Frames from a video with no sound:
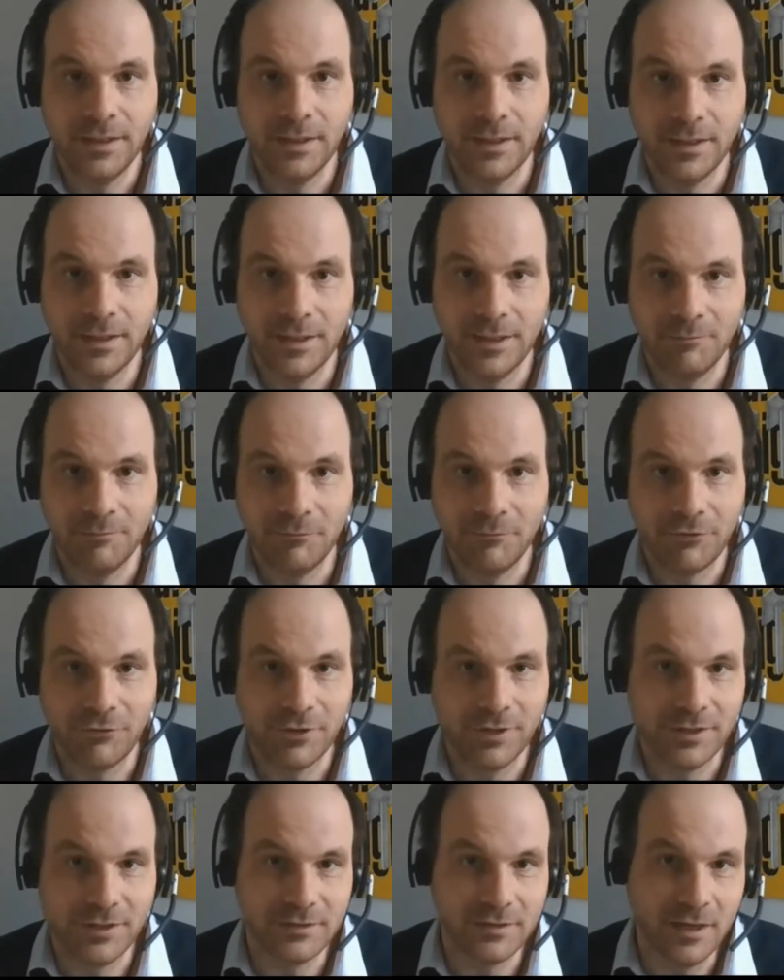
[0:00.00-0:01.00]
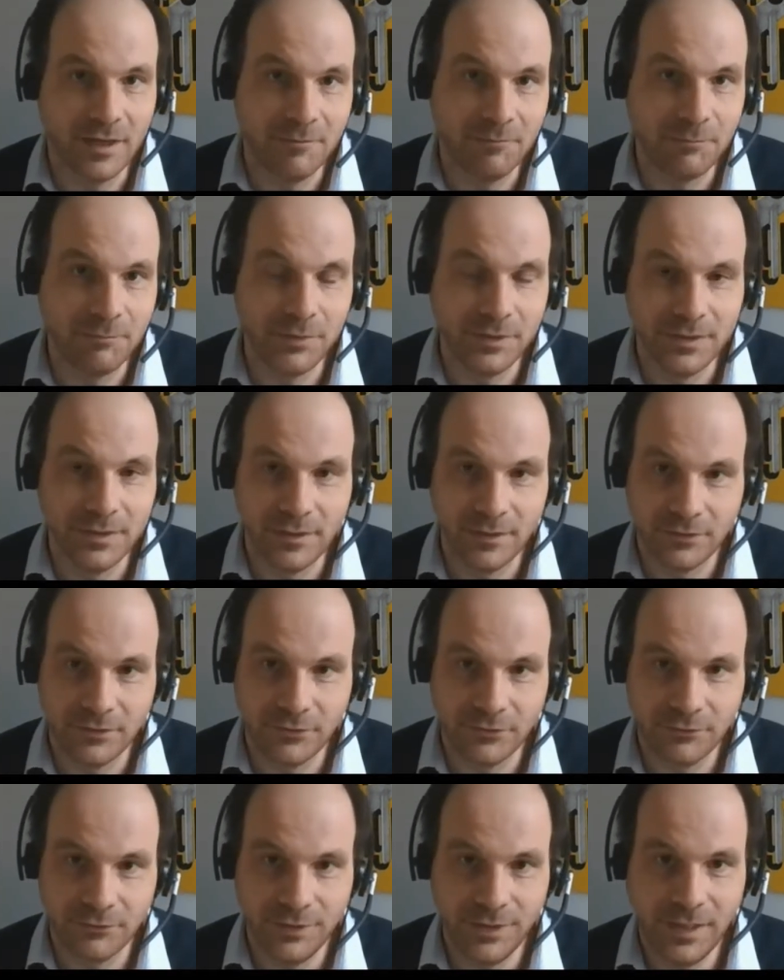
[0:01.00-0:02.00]
Um, for example, there are
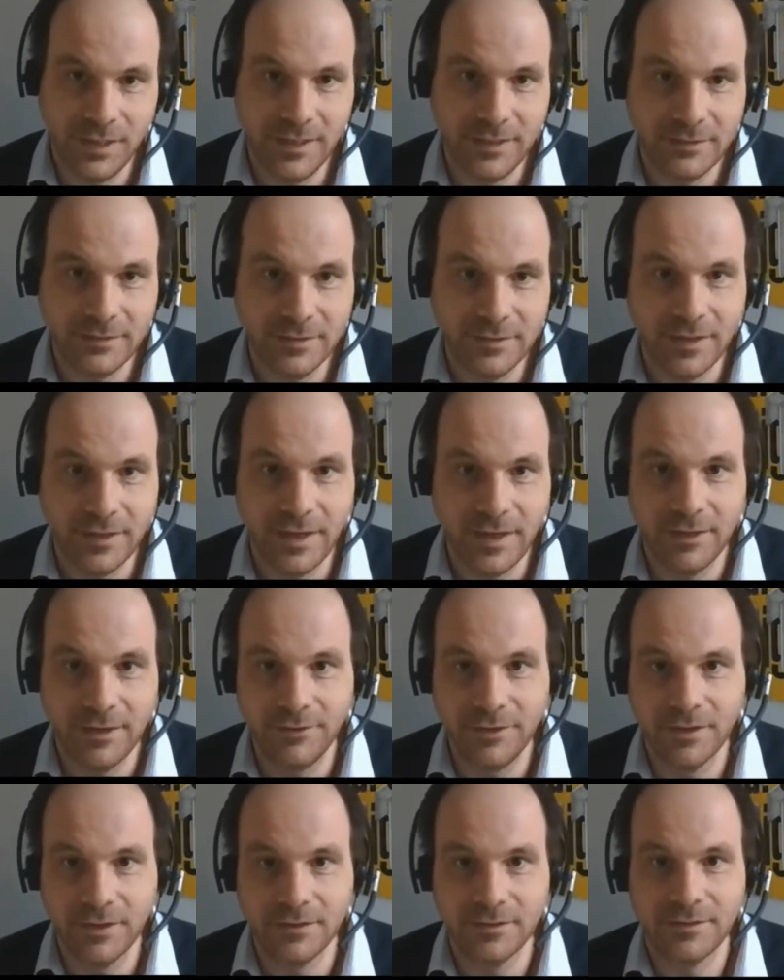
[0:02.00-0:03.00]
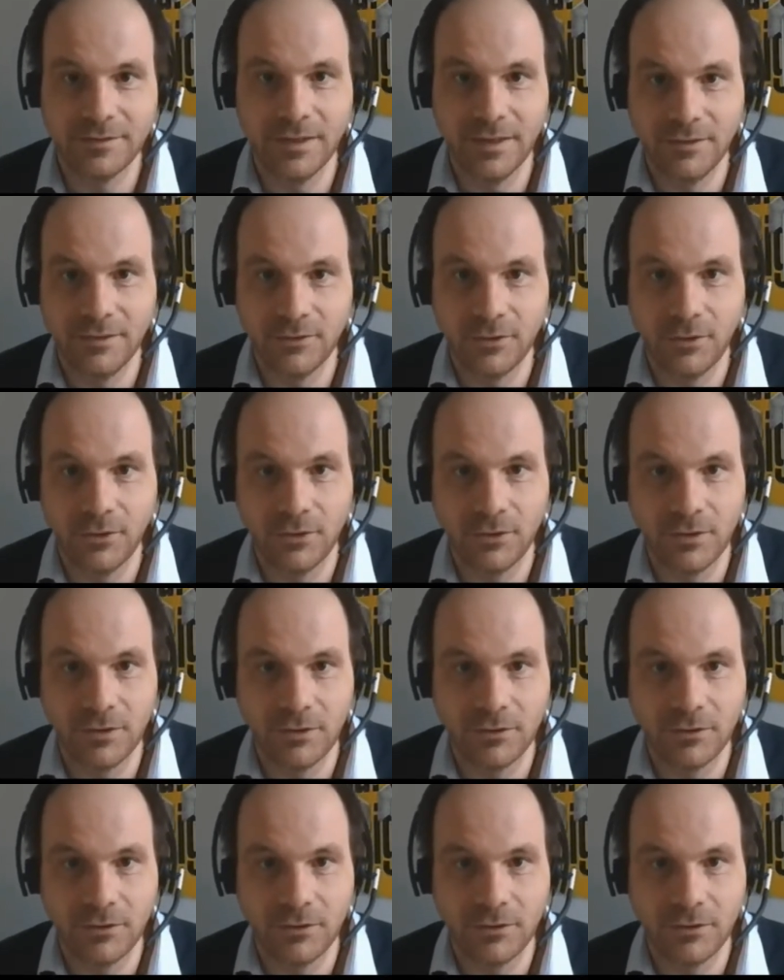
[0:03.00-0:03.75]
three lakes in the areas and all